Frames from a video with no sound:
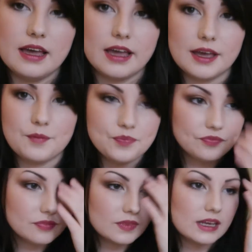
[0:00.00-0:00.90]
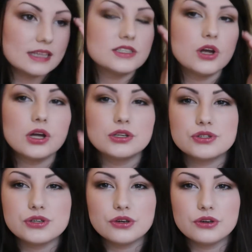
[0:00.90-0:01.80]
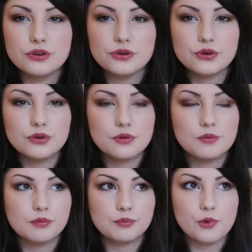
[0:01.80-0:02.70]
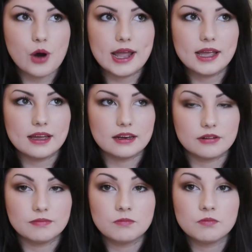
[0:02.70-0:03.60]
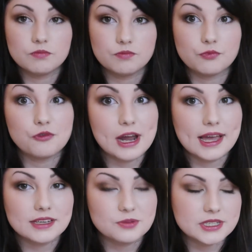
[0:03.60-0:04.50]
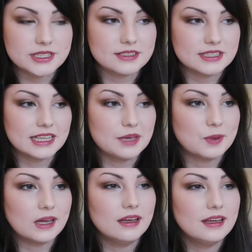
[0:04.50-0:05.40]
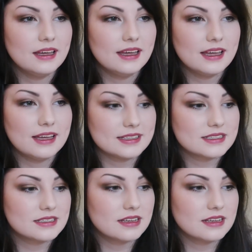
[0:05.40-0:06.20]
Um, it's not too bright and red, which sounds silly, but it's